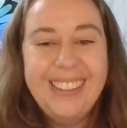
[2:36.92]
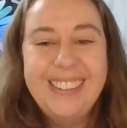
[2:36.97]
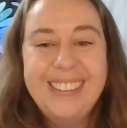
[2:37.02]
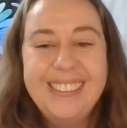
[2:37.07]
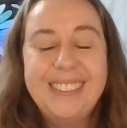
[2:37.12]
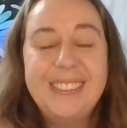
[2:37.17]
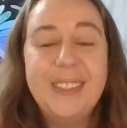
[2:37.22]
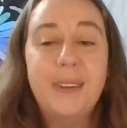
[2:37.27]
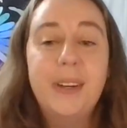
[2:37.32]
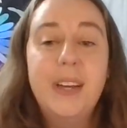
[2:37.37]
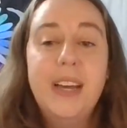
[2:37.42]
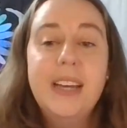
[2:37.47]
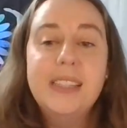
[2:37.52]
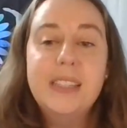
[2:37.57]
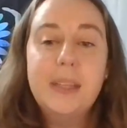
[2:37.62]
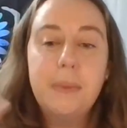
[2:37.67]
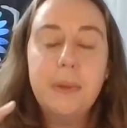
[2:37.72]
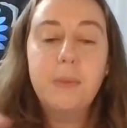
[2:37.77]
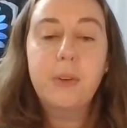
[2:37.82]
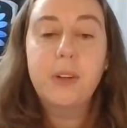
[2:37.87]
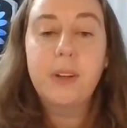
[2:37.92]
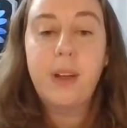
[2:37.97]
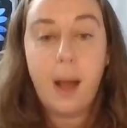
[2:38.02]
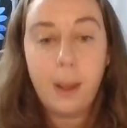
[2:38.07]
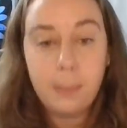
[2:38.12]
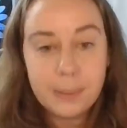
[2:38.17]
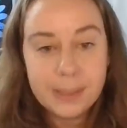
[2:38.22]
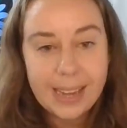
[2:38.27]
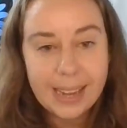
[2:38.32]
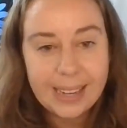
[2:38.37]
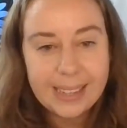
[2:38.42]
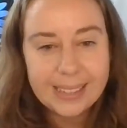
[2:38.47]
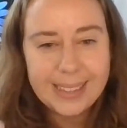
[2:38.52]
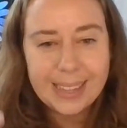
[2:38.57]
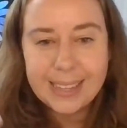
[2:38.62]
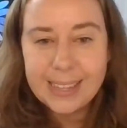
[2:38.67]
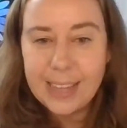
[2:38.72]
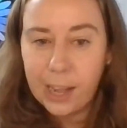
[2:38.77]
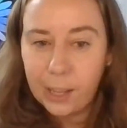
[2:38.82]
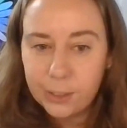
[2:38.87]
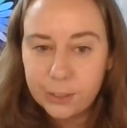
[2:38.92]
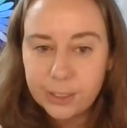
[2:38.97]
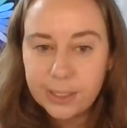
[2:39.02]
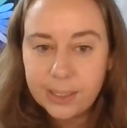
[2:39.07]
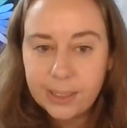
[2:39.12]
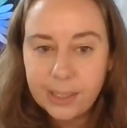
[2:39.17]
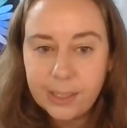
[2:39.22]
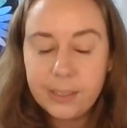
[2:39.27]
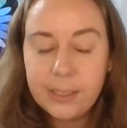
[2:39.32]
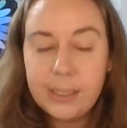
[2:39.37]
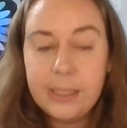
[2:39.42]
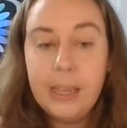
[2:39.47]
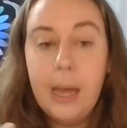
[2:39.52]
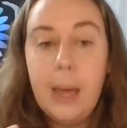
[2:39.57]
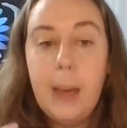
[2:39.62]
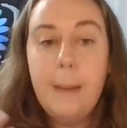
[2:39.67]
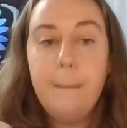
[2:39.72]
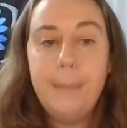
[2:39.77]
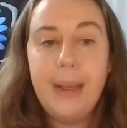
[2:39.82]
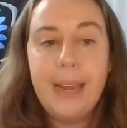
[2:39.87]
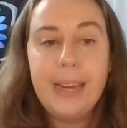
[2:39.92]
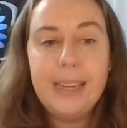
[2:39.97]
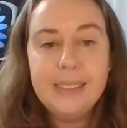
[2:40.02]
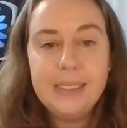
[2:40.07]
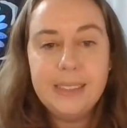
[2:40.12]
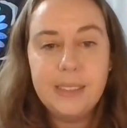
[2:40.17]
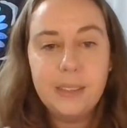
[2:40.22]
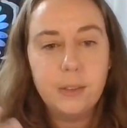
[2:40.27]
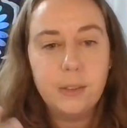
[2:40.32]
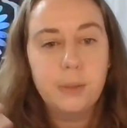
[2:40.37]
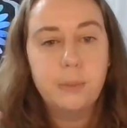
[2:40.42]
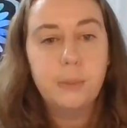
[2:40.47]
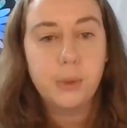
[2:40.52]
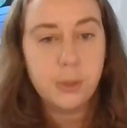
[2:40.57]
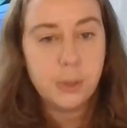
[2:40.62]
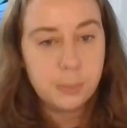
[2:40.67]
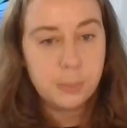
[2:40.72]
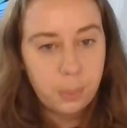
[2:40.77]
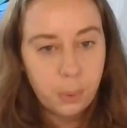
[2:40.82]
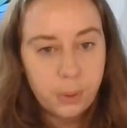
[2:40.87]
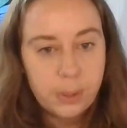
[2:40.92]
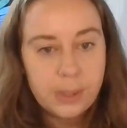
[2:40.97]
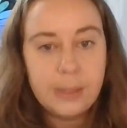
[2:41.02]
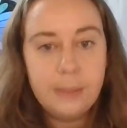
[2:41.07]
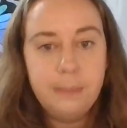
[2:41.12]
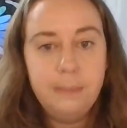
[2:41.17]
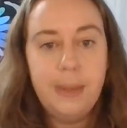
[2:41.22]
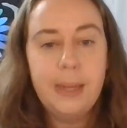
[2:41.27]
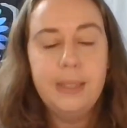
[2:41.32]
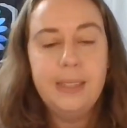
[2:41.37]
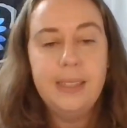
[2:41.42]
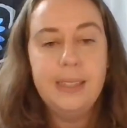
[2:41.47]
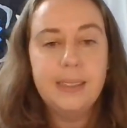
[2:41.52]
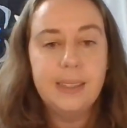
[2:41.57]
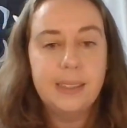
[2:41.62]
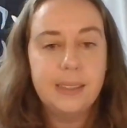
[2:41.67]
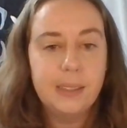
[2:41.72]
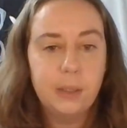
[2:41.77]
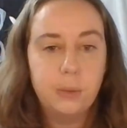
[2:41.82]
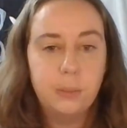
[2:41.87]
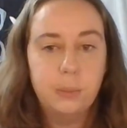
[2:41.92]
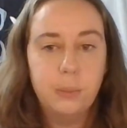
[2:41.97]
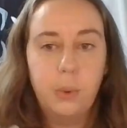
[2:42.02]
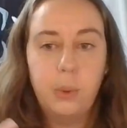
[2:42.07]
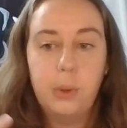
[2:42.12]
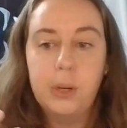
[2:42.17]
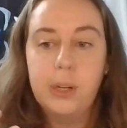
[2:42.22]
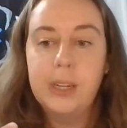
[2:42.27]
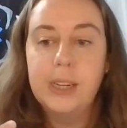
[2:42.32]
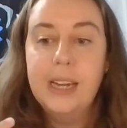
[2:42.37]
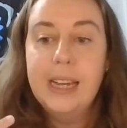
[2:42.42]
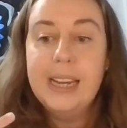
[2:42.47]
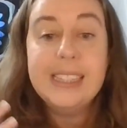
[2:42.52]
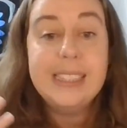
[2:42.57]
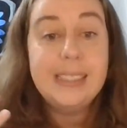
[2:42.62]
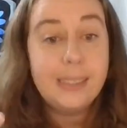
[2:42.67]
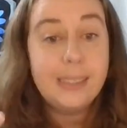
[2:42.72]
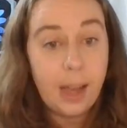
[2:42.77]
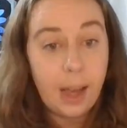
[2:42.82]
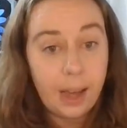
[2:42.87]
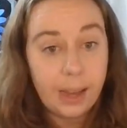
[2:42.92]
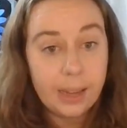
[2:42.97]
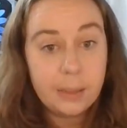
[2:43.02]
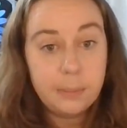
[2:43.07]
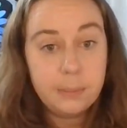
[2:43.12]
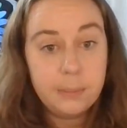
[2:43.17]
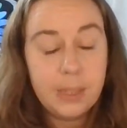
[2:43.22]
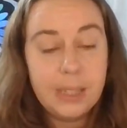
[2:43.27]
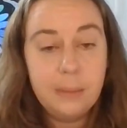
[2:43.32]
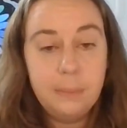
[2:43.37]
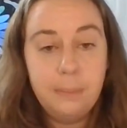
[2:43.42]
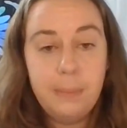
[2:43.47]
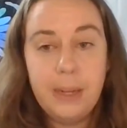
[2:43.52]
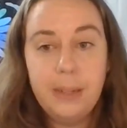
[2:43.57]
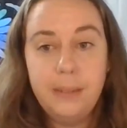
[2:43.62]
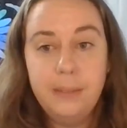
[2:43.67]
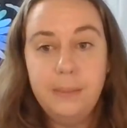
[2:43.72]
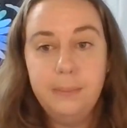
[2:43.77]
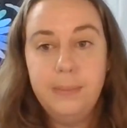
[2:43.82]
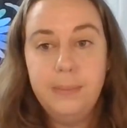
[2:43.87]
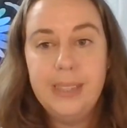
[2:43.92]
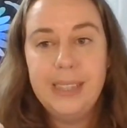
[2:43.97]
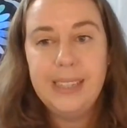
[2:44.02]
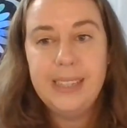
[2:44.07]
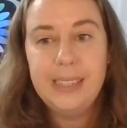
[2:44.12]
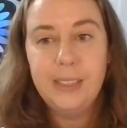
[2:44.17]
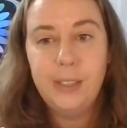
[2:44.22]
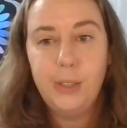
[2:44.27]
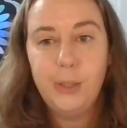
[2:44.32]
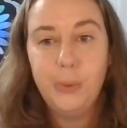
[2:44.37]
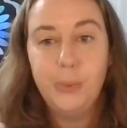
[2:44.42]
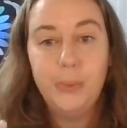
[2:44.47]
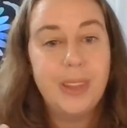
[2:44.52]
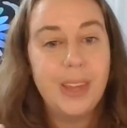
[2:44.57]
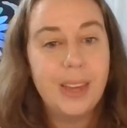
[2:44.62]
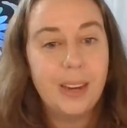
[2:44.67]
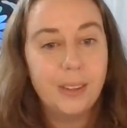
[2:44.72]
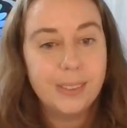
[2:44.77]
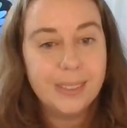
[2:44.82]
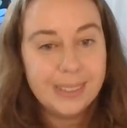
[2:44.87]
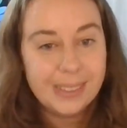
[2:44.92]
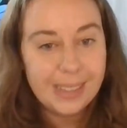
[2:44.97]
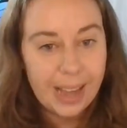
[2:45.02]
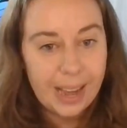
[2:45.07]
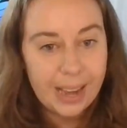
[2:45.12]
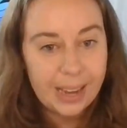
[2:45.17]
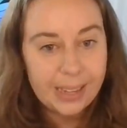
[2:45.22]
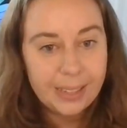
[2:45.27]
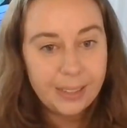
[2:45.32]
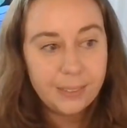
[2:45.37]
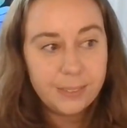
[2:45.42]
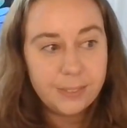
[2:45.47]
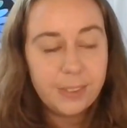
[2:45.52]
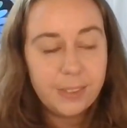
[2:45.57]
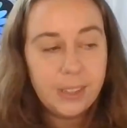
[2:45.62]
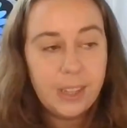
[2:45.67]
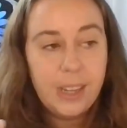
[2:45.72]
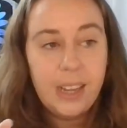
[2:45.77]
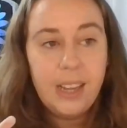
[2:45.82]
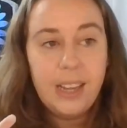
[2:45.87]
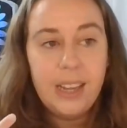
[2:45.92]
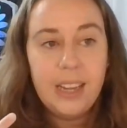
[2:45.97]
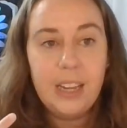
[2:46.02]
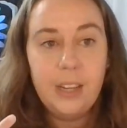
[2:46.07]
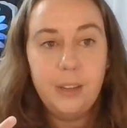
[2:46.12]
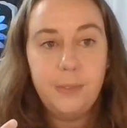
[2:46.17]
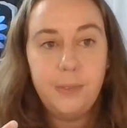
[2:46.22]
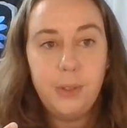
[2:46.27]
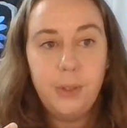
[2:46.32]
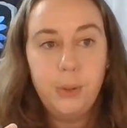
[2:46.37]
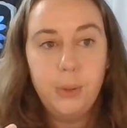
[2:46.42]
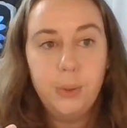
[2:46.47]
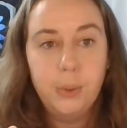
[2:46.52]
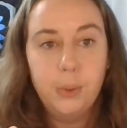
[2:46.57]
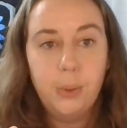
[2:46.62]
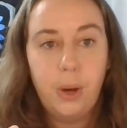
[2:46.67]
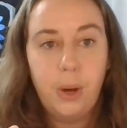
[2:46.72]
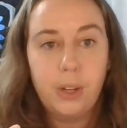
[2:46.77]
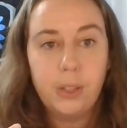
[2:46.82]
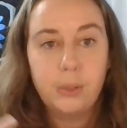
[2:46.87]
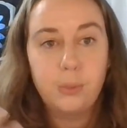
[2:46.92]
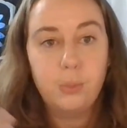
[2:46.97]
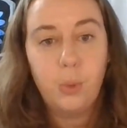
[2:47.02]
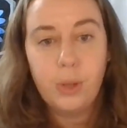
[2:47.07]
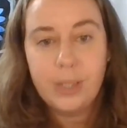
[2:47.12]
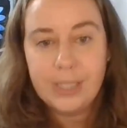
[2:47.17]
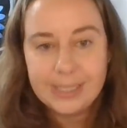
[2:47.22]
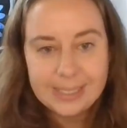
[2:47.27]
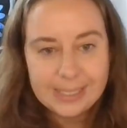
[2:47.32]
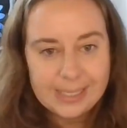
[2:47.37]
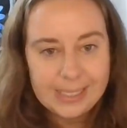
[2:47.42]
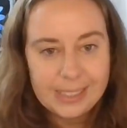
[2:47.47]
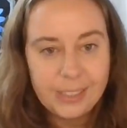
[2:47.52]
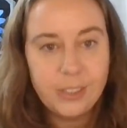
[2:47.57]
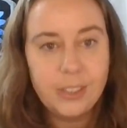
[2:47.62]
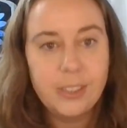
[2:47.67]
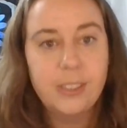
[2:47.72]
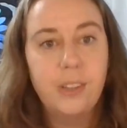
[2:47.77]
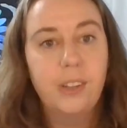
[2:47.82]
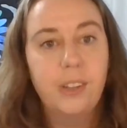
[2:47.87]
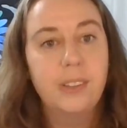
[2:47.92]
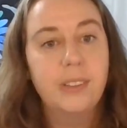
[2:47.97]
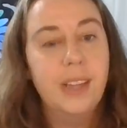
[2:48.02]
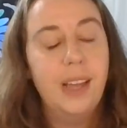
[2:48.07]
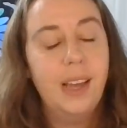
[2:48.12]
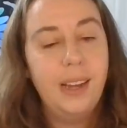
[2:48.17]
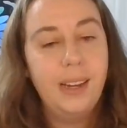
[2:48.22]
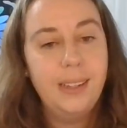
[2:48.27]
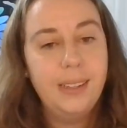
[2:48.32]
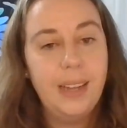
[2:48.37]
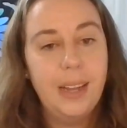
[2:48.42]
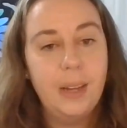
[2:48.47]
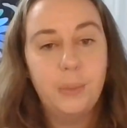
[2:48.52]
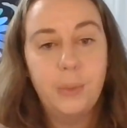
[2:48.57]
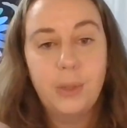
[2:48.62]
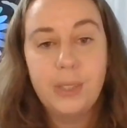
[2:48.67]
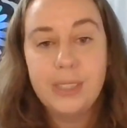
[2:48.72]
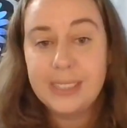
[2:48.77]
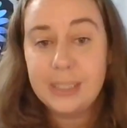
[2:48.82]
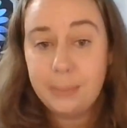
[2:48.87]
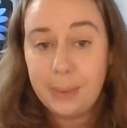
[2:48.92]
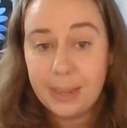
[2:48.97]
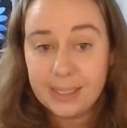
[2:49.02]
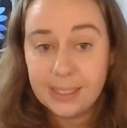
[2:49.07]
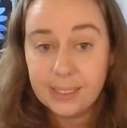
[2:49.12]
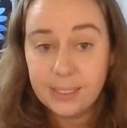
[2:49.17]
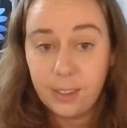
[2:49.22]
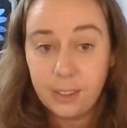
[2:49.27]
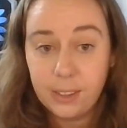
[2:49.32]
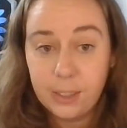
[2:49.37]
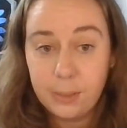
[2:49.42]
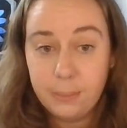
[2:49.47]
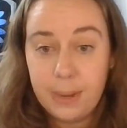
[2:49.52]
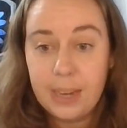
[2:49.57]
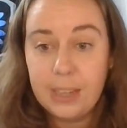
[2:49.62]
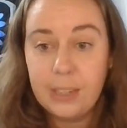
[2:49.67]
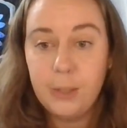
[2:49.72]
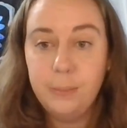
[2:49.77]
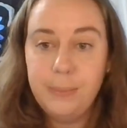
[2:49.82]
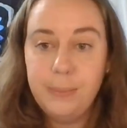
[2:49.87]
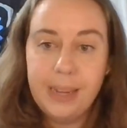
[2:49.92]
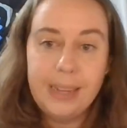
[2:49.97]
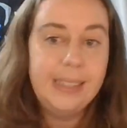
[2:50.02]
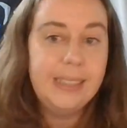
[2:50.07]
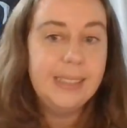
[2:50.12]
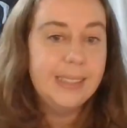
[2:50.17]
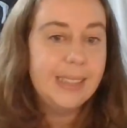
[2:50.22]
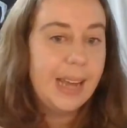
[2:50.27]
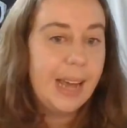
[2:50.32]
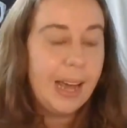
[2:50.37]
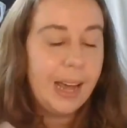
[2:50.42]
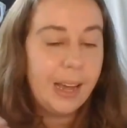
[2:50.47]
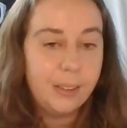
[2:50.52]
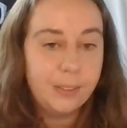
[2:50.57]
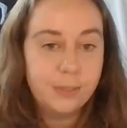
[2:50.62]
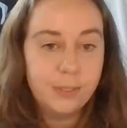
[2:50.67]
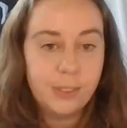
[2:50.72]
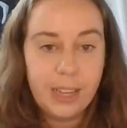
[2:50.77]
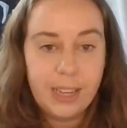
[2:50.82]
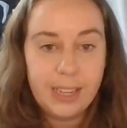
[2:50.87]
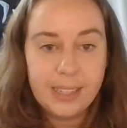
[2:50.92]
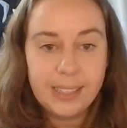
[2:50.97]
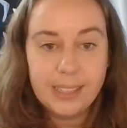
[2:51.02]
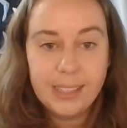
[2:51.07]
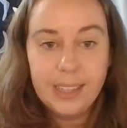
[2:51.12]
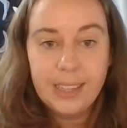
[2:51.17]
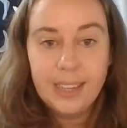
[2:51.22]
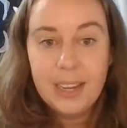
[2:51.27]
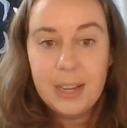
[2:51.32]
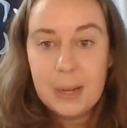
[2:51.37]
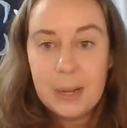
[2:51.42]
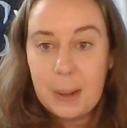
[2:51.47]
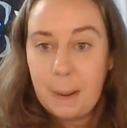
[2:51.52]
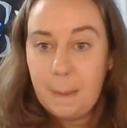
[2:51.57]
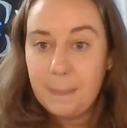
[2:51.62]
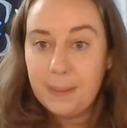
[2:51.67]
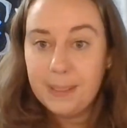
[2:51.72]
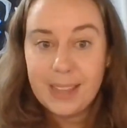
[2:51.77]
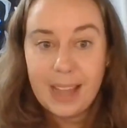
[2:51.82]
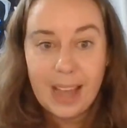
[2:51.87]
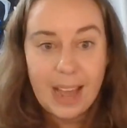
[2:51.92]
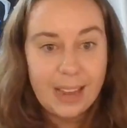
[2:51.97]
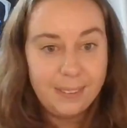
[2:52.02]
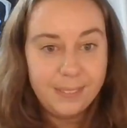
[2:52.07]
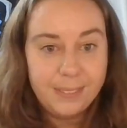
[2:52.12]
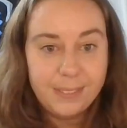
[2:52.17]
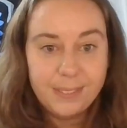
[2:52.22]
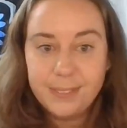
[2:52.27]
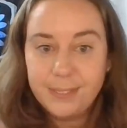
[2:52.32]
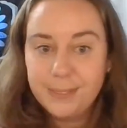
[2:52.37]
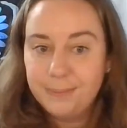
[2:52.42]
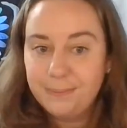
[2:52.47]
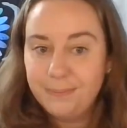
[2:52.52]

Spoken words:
So something more complicated like color theory may need a little more support. It may need a little more time. It may need you there live. If you are wanting to teach this online and wanting to make this on demand, you may need to have like live